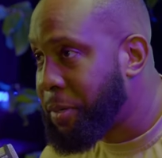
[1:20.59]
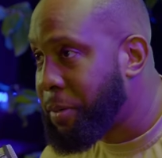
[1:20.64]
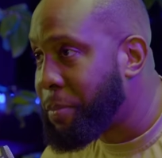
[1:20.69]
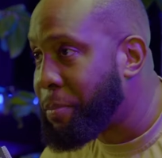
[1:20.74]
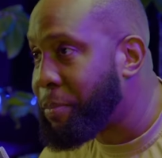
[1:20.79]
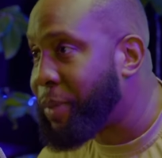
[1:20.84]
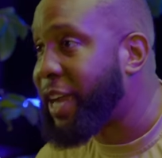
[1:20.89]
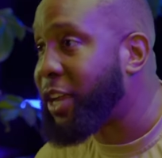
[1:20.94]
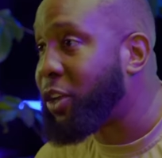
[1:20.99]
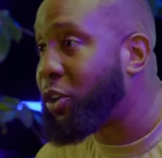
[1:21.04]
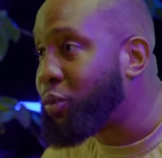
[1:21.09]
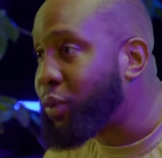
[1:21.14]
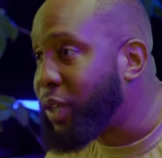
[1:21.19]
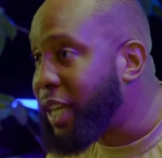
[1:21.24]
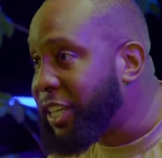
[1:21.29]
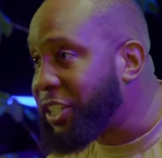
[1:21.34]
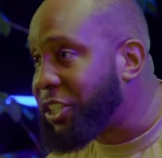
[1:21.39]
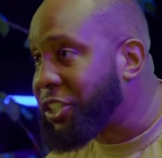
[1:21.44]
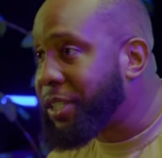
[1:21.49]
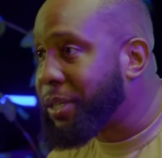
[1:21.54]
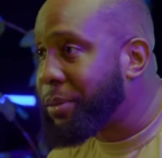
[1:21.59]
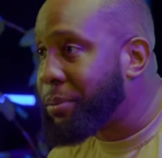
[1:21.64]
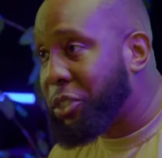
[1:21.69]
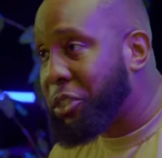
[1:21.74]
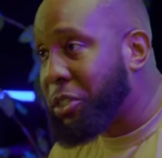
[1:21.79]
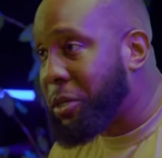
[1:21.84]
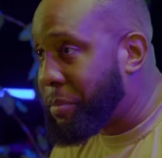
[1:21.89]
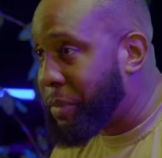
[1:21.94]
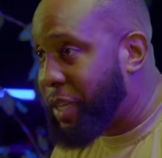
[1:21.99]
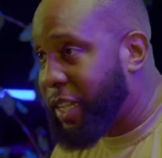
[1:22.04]
by your relationship with
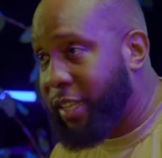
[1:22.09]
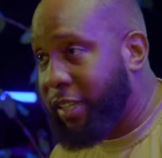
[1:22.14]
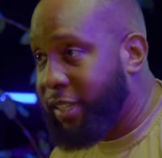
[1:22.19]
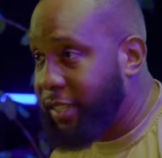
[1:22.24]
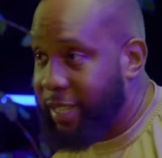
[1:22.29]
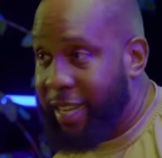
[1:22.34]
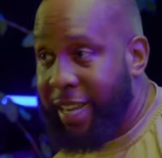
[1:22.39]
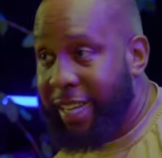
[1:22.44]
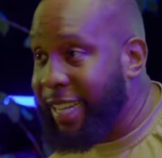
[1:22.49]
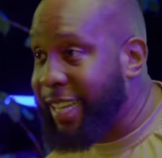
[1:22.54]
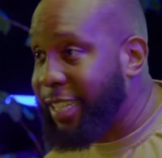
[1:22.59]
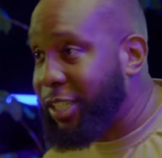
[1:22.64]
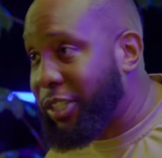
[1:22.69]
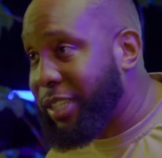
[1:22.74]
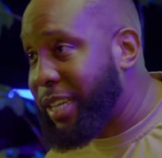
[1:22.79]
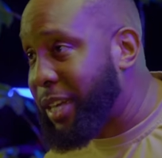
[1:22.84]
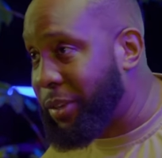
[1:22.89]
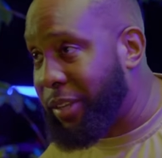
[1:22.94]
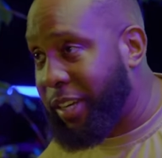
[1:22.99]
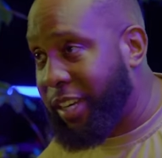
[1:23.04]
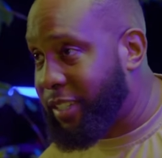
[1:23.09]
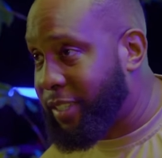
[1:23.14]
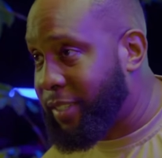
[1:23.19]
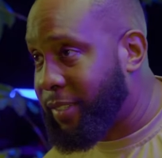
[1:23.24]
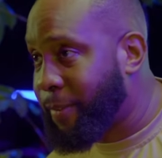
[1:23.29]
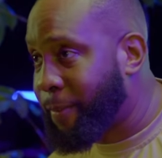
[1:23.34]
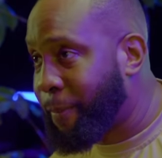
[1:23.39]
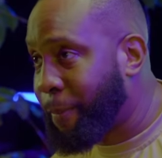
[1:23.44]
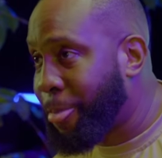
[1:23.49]
your mother. Like that's just how it is.